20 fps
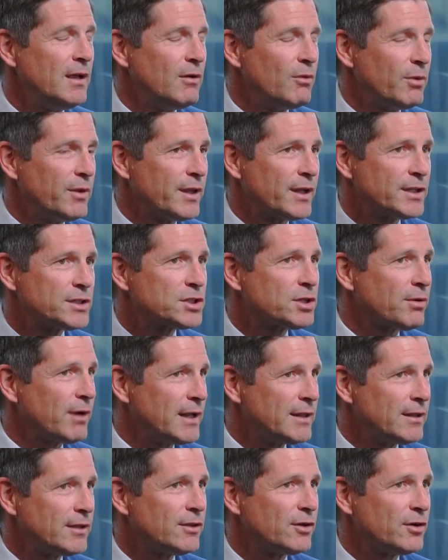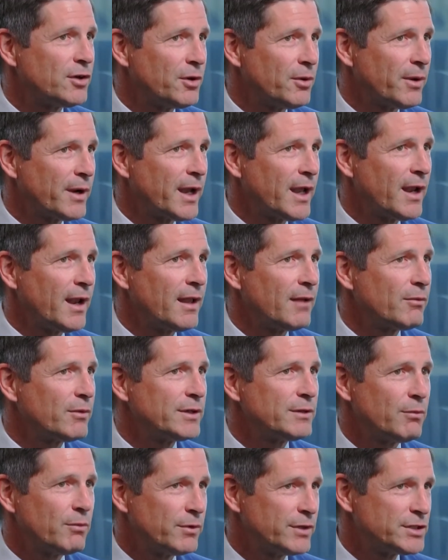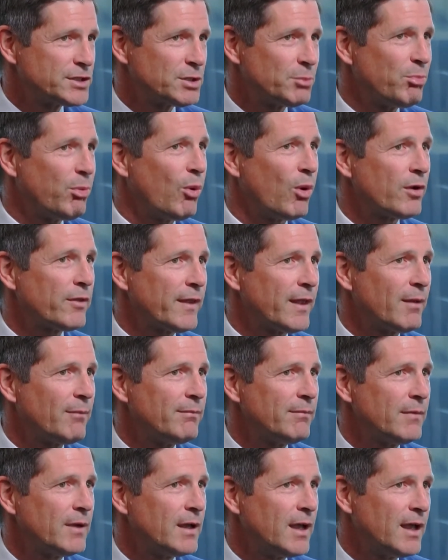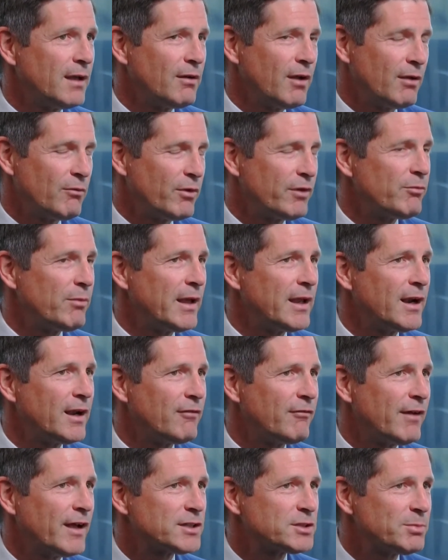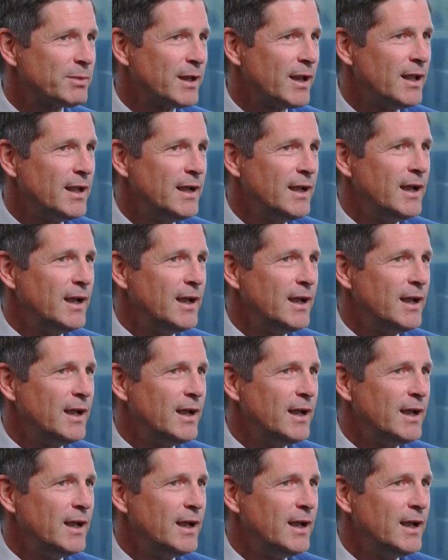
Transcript: We think it's great that they're doing it, and we support them, and we've made an investment.